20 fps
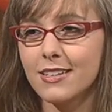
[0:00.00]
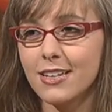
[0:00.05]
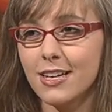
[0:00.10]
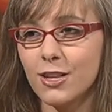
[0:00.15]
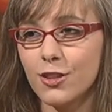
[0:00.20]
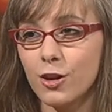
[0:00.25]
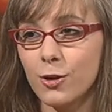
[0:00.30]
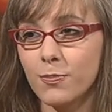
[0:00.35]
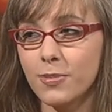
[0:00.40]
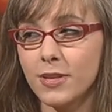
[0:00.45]

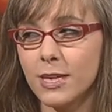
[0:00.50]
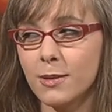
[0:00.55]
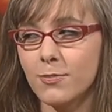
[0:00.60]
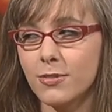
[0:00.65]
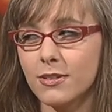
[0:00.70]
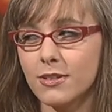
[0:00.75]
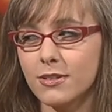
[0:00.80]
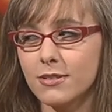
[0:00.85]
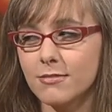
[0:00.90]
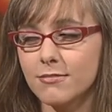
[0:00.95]
and there are
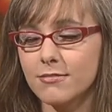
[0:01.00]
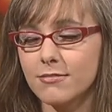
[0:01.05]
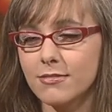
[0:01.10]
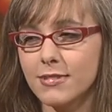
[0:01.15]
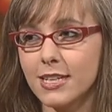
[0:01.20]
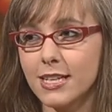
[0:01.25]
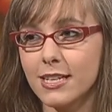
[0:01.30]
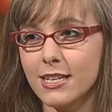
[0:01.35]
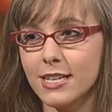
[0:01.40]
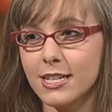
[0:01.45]
people
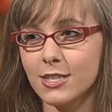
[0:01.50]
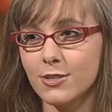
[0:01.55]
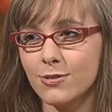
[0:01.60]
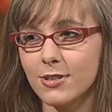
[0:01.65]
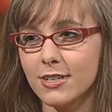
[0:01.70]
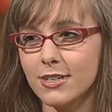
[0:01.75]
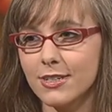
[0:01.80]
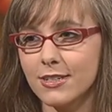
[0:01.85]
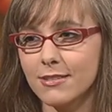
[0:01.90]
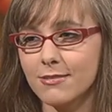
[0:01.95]
in
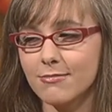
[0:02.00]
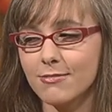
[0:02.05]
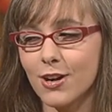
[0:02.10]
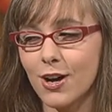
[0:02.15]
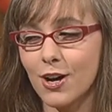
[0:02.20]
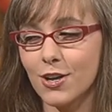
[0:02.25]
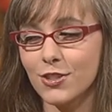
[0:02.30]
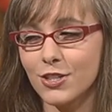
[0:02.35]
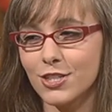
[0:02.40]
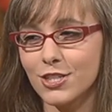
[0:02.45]
Israel
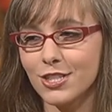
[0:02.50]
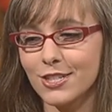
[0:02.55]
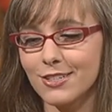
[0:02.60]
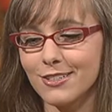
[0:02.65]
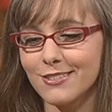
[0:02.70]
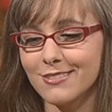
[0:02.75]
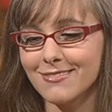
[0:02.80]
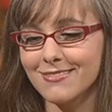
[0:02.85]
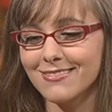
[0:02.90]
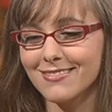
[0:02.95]
on the
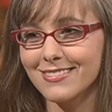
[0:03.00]
show,